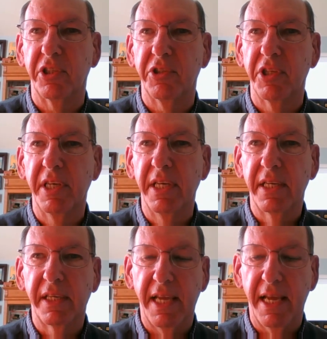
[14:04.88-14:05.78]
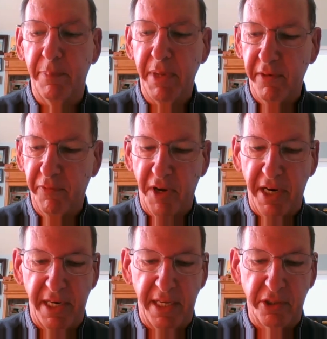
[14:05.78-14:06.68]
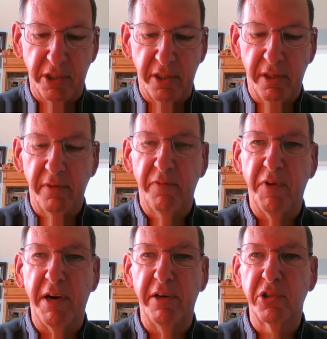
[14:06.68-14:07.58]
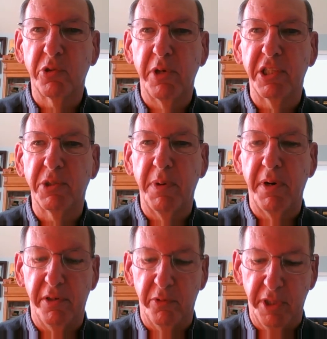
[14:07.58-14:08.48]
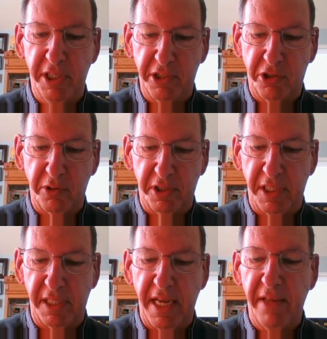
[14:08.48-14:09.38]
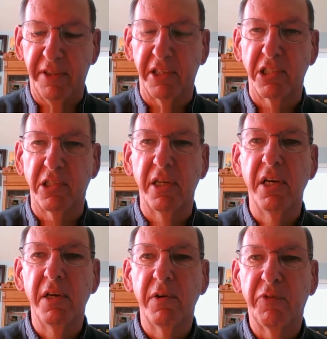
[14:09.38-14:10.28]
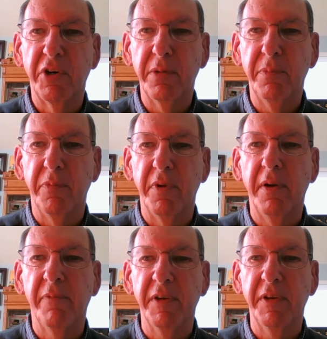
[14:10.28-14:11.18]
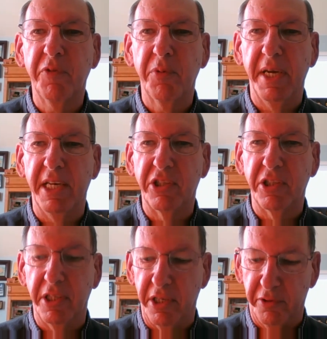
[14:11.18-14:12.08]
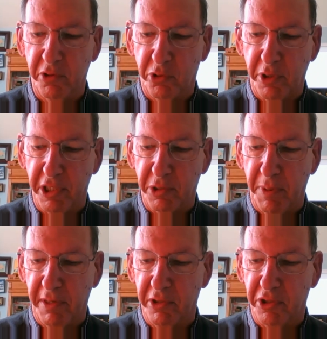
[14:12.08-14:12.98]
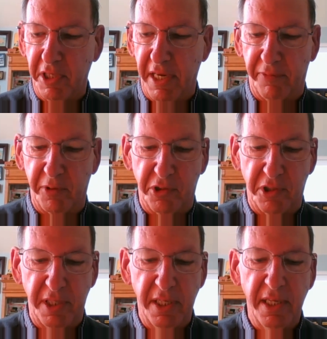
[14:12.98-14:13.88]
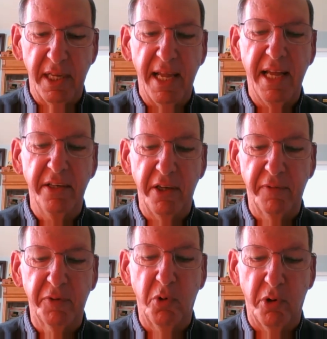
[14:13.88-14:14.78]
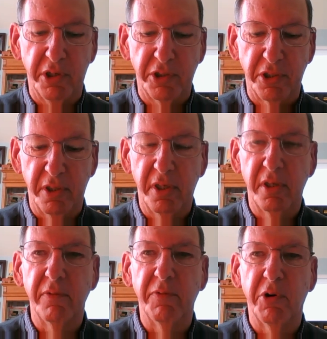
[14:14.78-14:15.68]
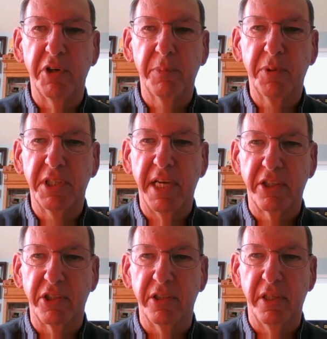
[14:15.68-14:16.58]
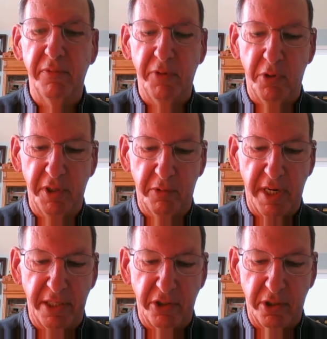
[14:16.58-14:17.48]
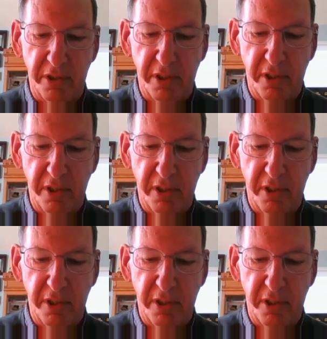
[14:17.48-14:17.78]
as campaign finance, fair and transparent redistricting, ethics, freedom of information and other transparency efforts, and of course, voting protection and voting rights.